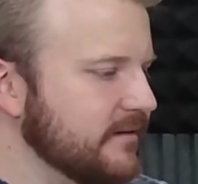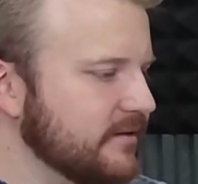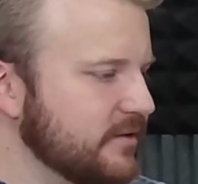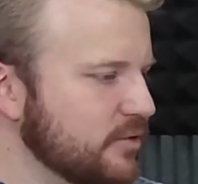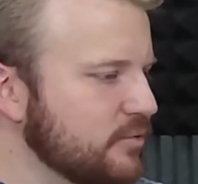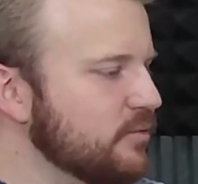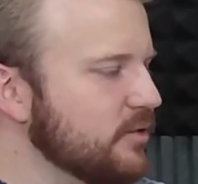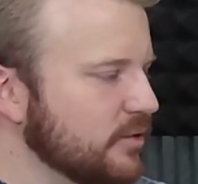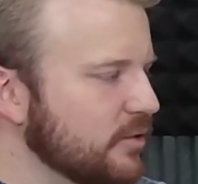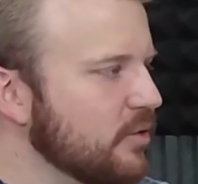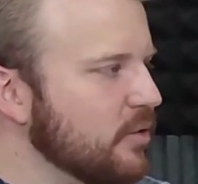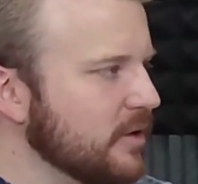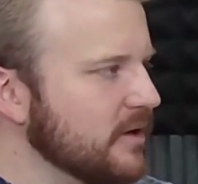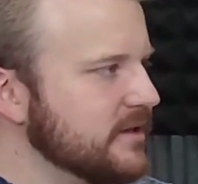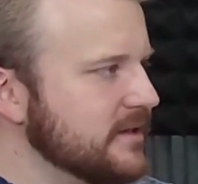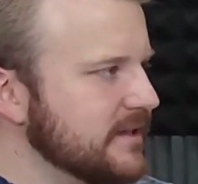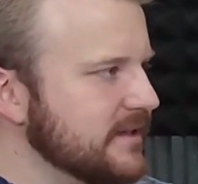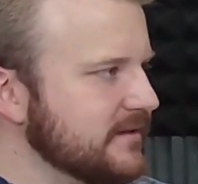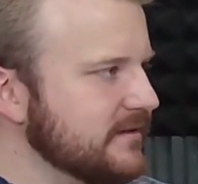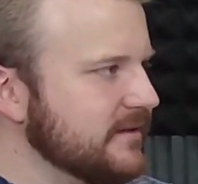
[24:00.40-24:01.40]
guru
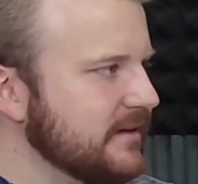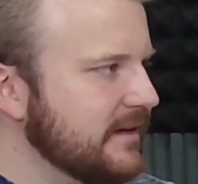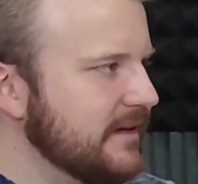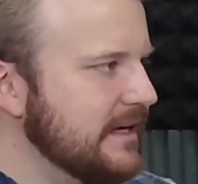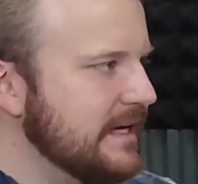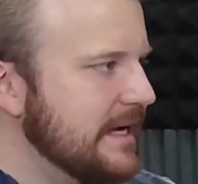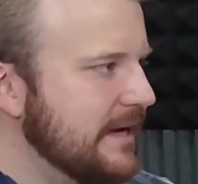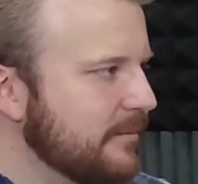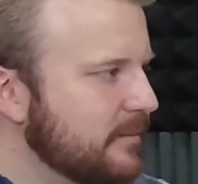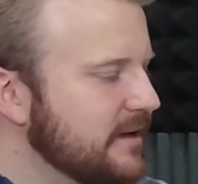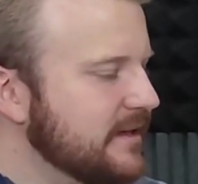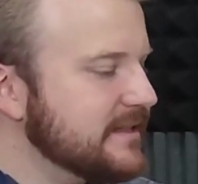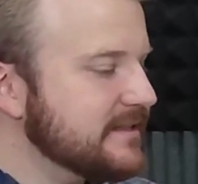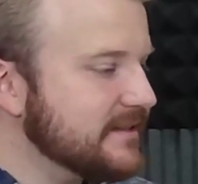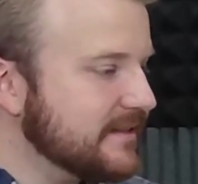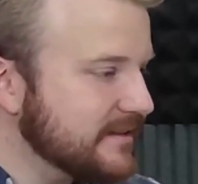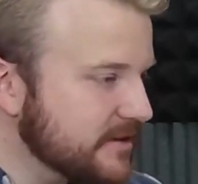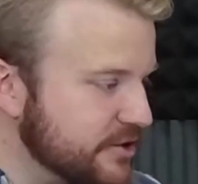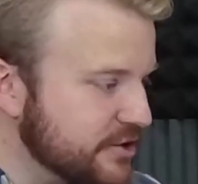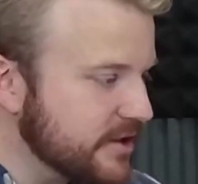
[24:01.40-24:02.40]
courses. Because
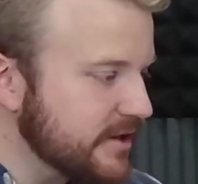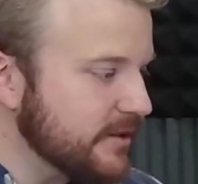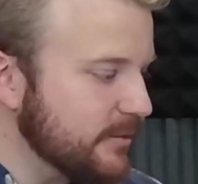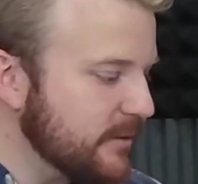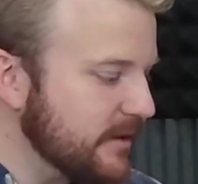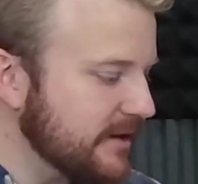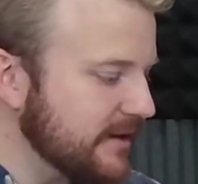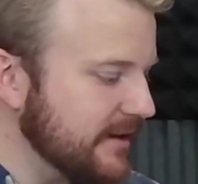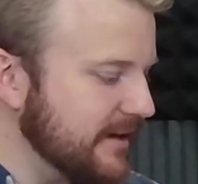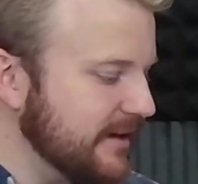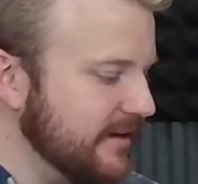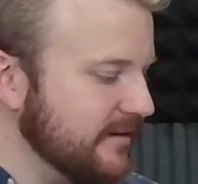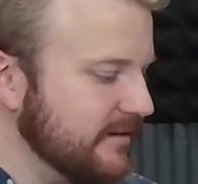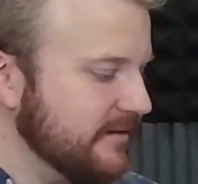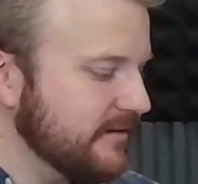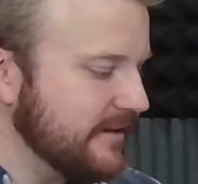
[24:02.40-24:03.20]
legitimately,